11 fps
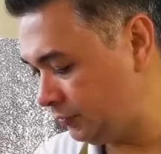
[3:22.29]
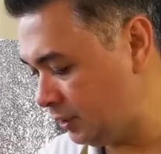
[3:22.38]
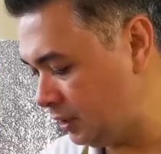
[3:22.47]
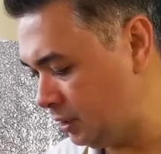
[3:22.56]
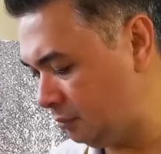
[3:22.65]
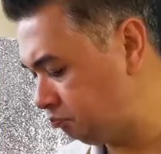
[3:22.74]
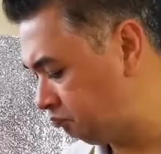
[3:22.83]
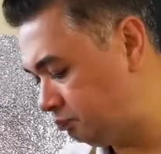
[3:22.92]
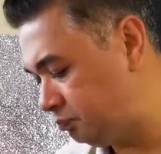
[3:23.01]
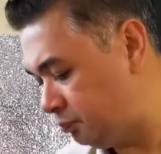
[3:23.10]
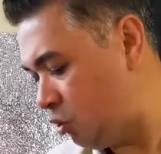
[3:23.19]
of
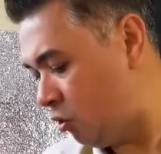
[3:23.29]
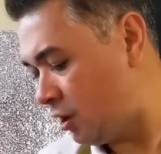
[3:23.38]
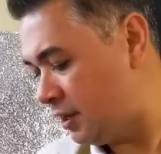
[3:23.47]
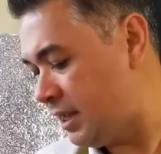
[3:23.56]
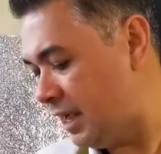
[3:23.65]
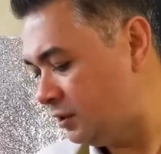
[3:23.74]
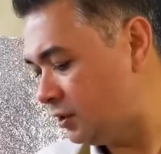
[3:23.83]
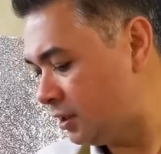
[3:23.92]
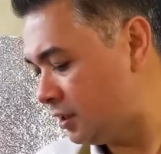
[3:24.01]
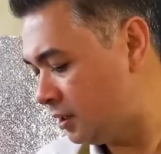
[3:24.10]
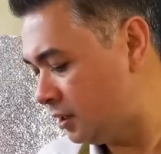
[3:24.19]

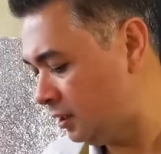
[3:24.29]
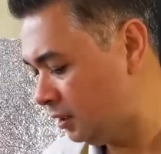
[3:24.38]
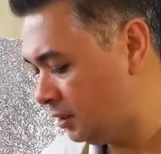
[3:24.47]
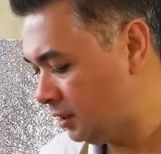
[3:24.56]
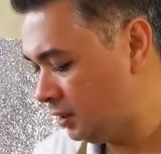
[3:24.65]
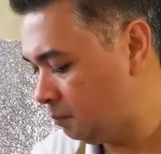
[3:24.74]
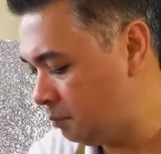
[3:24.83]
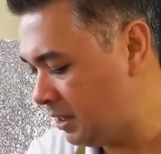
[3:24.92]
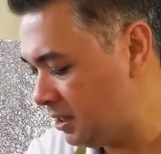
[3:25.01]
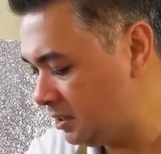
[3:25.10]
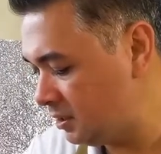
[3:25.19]
coriander,
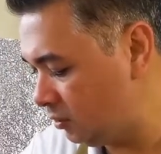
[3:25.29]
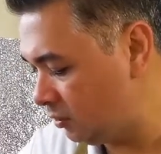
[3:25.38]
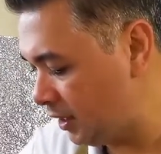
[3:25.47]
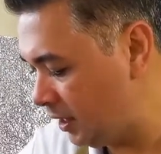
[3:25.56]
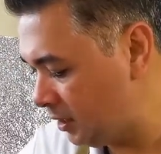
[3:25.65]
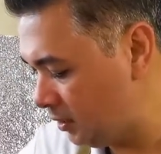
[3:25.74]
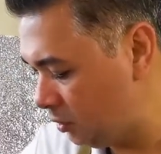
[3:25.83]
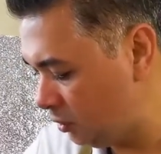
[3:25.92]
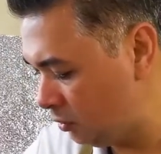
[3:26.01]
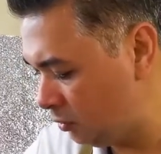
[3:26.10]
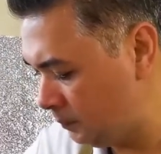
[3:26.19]
basil,
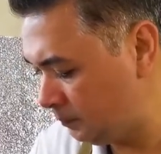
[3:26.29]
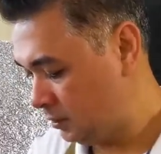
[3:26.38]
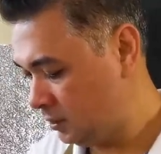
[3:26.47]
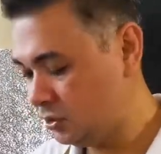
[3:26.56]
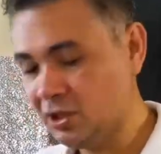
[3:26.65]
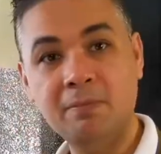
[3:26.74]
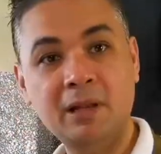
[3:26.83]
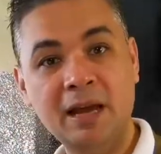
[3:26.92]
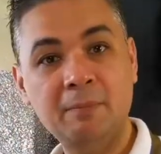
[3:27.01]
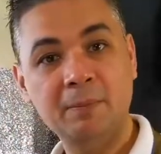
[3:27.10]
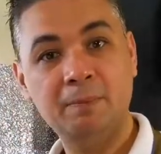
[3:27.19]
oregano. There's some
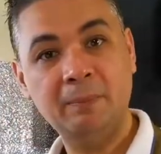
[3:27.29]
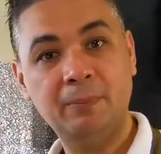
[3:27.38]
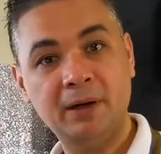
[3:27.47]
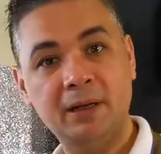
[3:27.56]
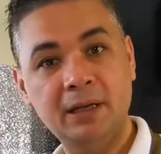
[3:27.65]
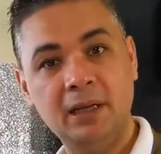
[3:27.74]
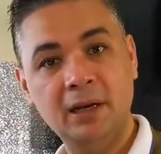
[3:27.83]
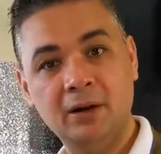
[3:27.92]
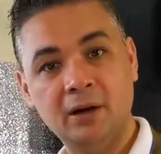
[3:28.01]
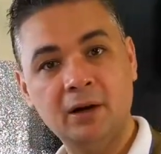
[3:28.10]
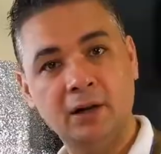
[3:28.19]
lemon pepper in
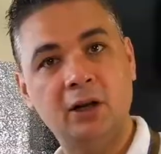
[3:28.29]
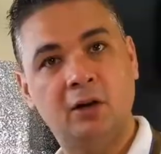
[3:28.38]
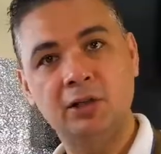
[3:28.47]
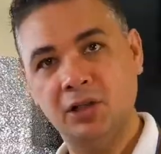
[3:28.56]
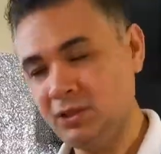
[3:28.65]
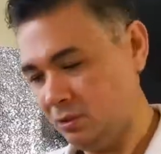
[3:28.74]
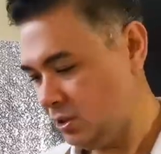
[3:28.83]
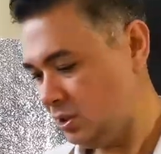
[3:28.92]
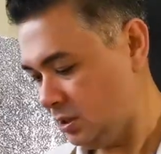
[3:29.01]
here. You know, just